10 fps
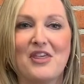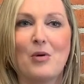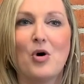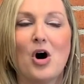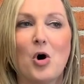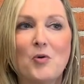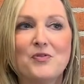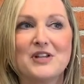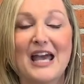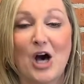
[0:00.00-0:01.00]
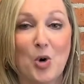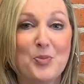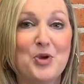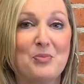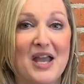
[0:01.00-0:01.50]
that will hopefully help
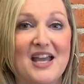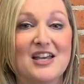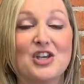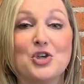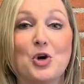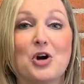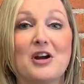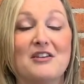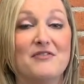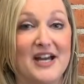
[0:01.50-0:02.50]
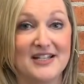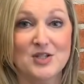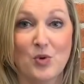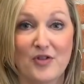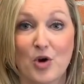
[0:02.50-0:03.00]
you make your
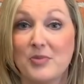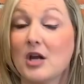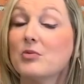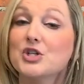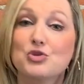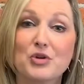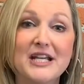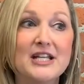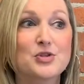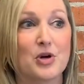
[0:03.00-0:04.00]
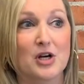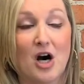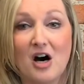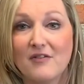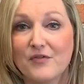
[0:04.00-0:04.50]
event, whether it be a retreat or a
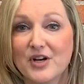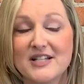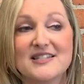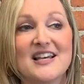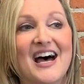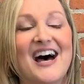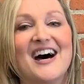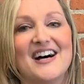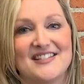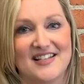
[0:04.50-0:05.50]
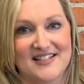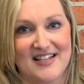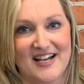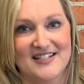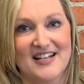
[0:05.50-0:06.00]
conference, a
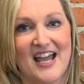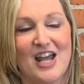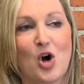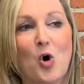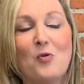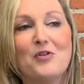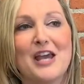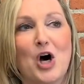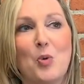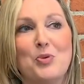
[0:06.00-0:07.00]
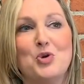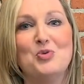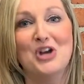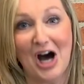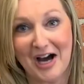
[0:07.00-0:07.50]
success, and hopefully help you
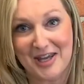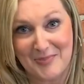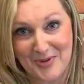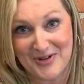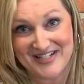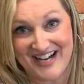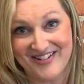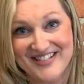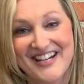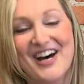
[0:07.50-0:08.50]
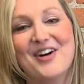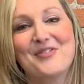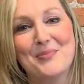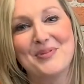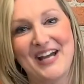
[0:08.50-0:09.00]
not get burned out
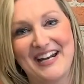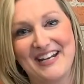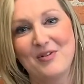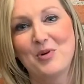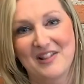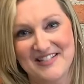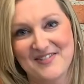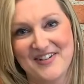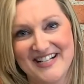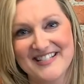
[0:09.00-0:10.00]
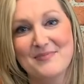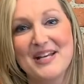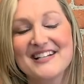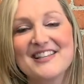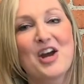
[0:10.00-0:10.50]
from planning one of these events,
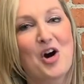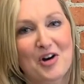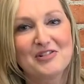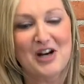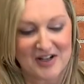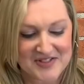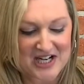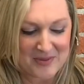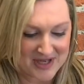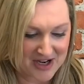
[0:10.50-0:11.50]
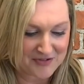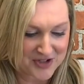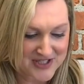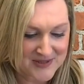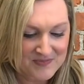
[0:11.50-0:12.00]
because they are a lot of time and
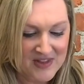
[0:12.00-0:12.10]
effort.